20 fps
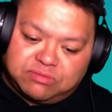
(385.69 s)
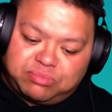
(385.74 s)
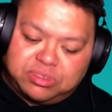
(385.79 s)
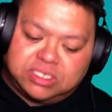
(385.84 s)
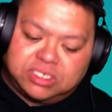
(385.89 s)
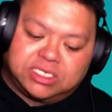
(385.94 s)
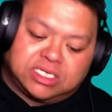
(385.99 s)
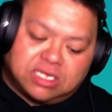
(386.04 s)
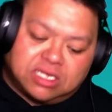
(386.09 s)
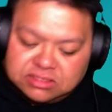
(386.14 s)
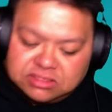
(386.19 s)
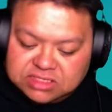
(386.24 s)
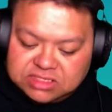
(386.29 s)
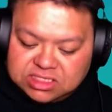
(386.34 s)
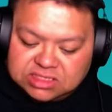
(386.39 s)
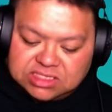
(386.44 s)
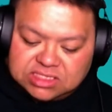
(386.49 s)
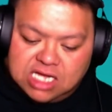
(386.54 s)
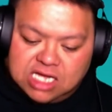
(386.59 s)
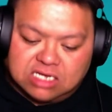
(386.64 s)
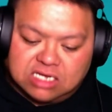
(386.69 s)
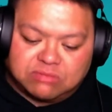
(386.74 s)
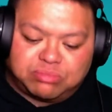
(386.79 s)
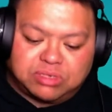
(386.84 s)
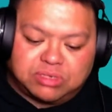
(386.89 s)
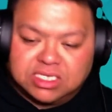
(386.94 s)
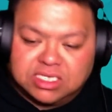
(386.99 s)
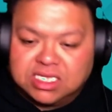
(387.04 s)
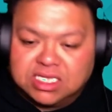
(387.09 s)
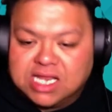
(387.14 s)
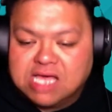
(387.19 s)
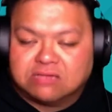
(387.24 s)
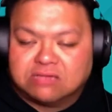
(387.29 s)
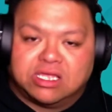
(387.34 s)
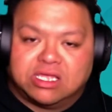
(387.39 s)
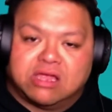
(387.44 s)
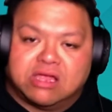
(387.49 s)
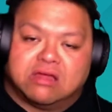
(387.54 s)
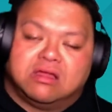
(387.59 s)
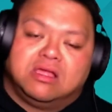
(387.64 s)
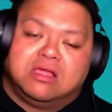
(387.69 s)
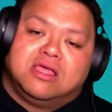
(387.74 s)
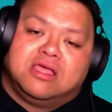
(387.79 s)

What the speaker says: putting it on TikTok and putting it out there,